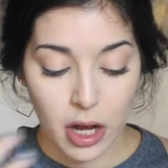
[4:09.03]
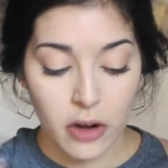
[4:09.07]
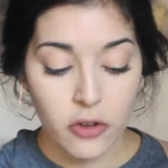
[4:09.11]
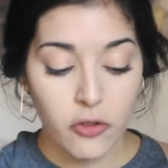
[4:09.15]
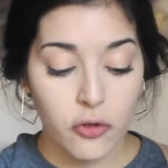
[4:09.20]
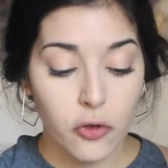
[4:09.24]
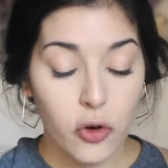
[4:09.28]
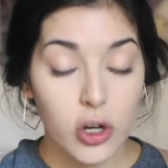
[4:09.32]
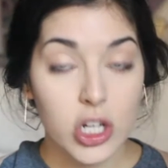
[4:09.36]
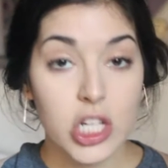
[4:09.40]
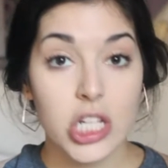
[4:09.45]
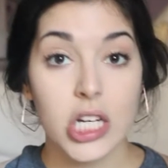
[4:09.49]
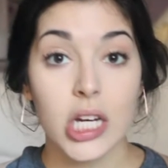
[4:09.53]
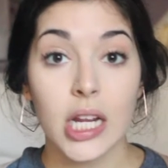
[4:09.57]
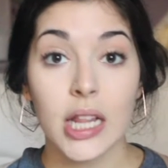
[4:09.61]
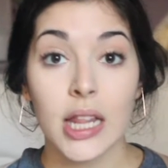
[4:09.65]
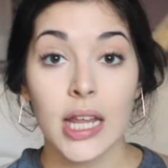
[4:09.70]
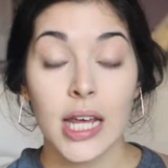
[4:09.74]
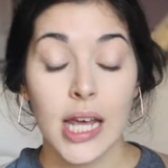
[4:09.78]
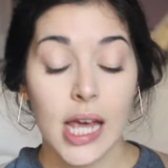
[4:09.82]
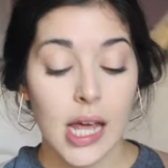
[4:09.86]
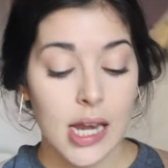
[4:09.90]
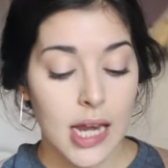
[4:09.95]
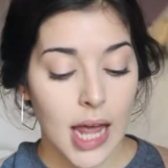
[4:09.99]

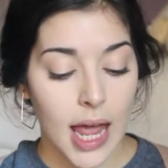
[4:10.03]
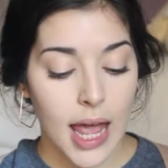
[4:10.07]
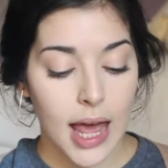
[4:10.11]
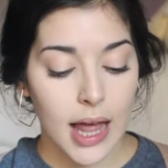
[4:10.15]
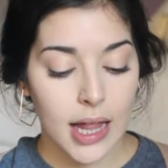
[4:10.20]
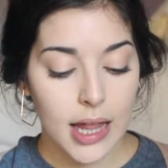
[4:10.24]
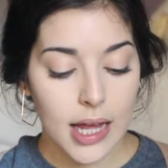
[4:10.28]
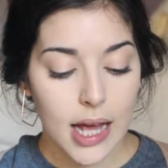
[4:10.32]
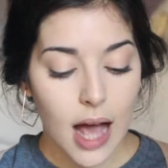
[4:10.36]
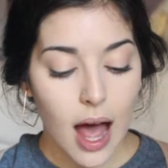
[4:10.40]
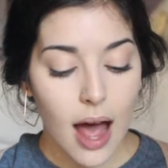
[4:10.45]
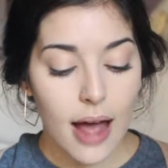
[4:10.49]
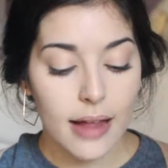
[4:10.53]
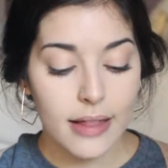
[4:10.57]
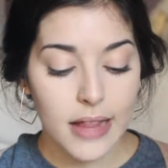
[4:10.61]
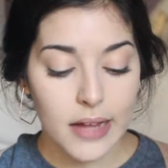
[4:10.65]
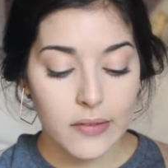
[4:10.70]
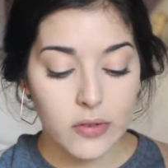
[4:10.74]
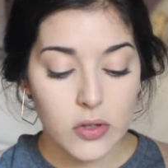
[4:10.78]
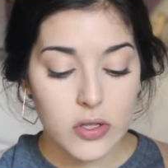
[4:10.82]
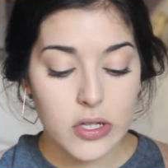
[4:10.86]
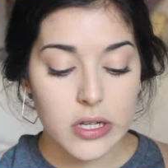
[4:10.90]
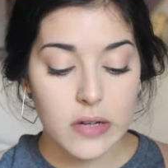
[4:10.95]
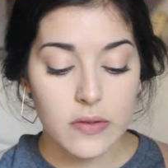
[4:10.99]
Unfortunately, inhaling high
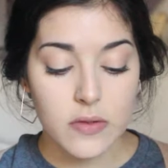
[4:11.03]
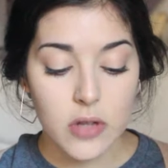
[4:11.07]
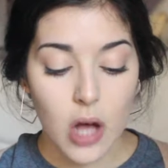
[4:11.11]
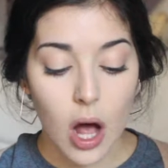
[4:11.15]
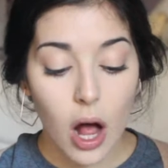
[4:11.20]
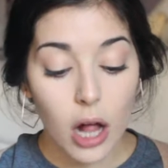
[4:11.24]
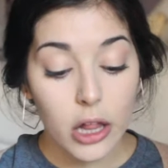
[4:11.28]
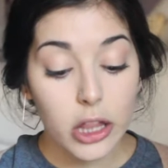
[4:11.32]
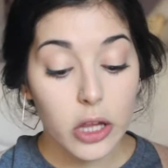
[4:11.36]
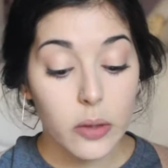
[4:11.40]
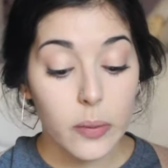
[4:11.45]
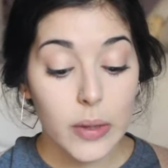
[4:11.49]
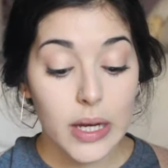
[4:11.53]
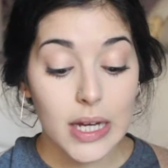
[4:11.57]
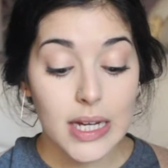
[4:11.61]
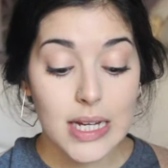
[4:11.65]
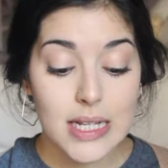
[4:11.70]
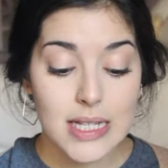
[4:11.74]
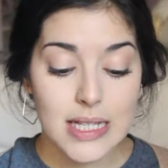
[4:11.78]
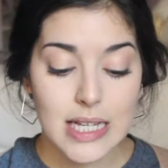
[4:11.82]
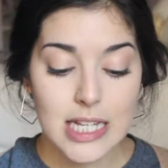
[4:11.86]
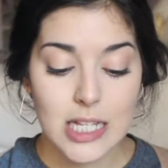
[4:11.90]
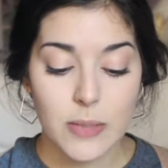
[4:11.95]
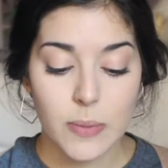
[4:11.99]
levels of toluene
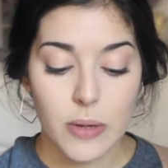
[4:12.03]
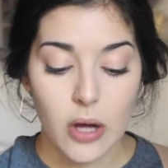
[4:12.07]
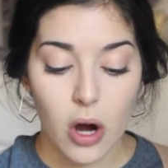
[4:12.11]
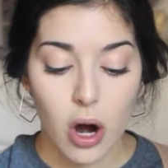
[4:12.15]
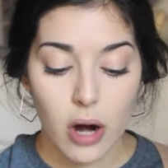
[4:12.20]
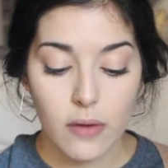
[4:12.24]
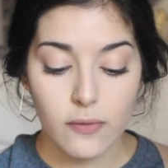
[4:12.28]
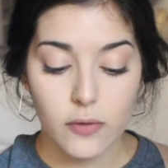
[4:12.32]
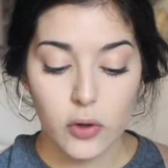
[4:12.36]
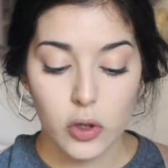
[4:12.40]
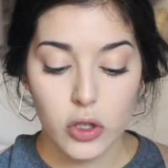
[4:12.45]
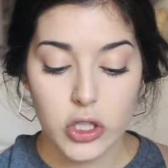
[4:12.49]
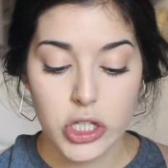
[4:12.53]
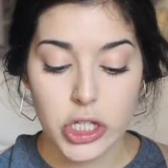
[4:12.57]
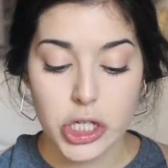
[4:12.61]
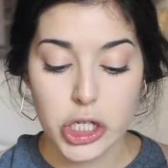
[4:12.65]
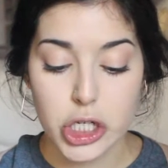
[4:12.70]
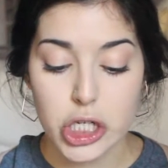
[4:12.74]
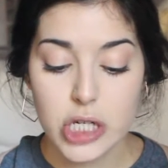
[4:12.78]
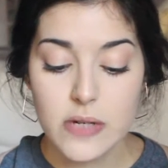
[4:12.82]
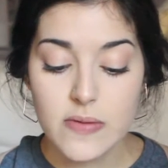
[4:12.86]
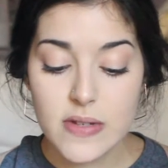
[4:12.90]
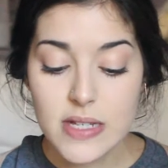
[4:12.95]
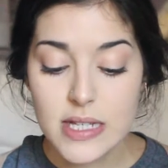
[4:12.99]
is said to be harmful to
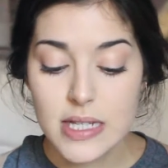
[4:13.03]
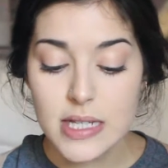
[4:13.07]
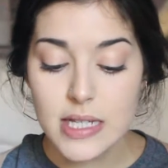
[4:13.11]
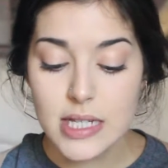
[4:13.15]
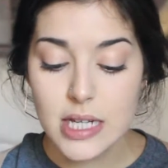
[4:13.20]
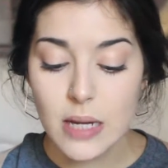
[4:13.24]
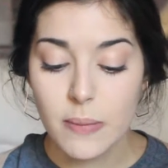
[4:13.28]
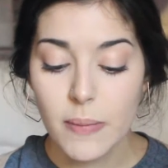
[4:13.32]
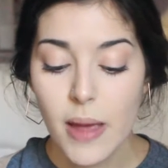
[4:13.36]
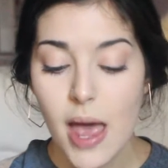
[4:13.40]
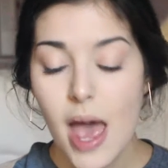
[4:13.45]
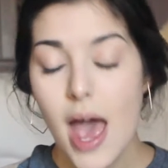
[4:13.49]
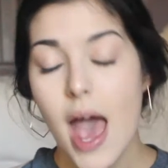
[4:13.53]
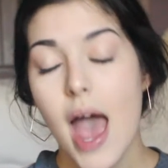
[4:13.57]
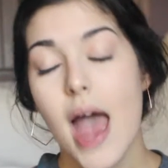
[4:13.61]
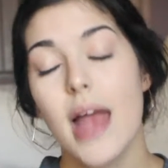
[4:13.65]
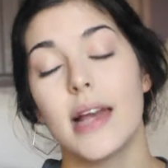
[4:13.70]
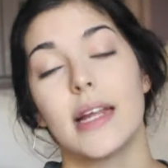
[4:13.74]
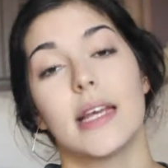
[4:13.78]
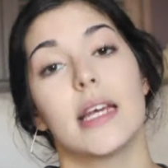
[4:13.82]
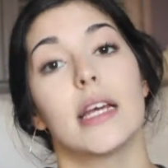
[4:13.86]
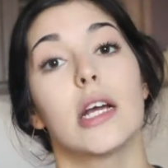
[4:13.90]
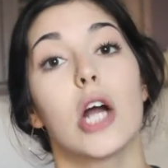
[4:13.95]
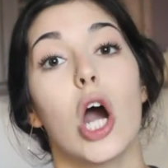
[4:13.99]
your nervous system
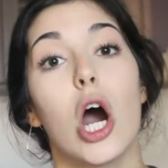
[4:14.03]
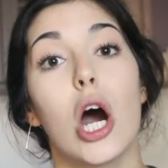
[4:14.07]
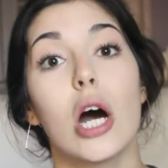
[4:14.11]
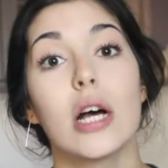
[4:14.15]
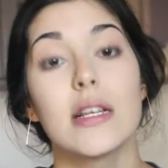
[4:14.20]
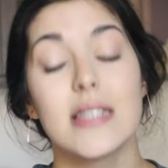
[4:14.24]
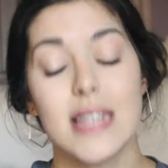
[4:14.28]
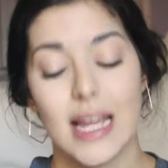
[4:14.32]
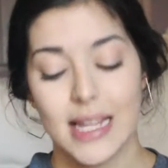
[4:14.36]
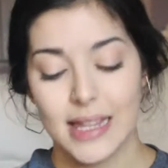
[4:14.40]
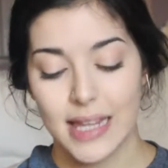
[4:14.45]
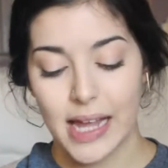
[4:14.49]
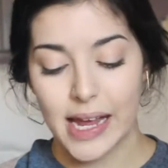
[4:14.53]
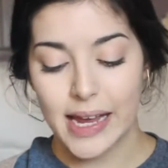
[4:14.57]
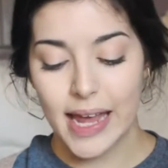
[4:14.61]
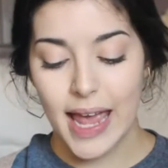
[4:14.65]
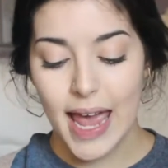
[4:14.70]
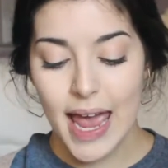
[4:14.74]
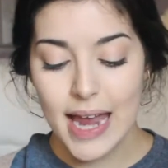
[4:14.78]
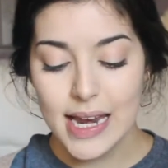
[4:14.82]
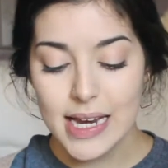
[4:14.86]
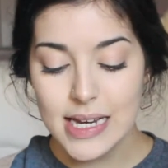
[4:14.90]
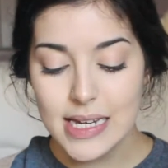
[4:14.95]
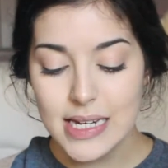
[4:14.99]
and can cause
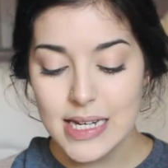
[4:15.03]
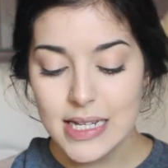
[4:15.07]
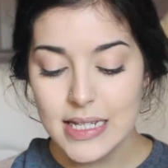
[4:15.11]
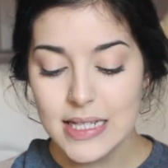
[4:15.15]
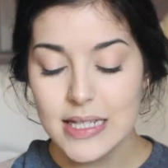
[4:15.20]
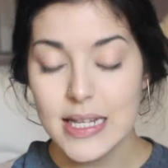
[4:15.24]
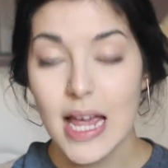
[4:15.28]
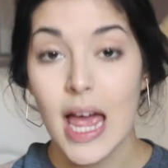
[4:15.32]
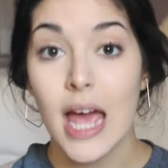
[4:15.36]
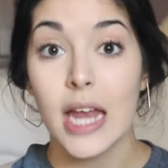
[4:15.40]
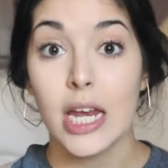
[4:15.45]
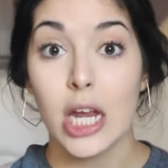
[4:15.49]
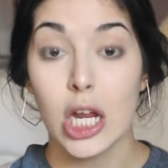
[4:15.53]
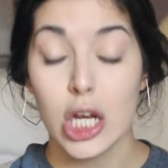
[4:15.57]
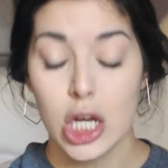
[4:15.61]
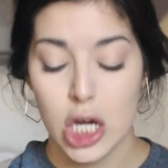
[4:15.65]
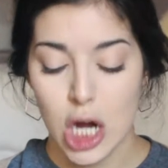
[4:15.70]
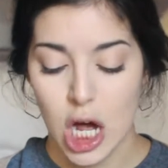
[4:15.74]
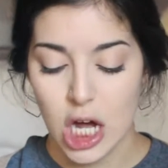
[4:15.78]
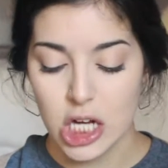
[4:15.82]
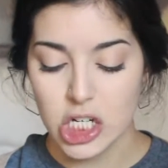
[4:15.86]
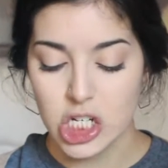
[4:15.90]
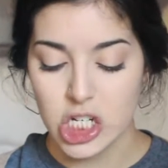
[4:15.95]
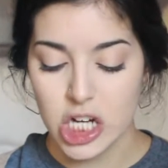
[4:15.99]
lightheadedness and
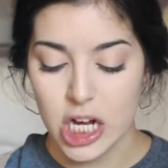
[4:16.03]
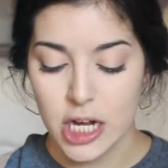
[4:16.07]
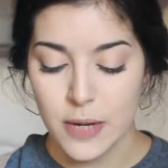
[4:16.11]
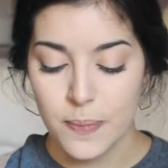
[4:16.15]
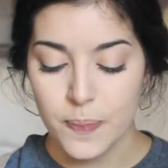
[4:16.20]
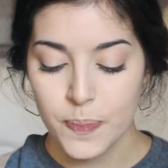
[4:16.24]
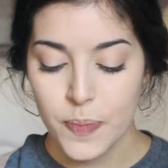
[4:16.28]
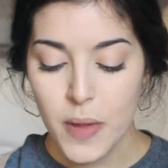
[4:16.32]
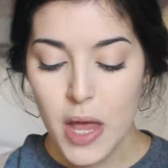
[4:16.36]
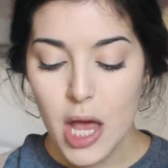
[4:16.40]
nausea.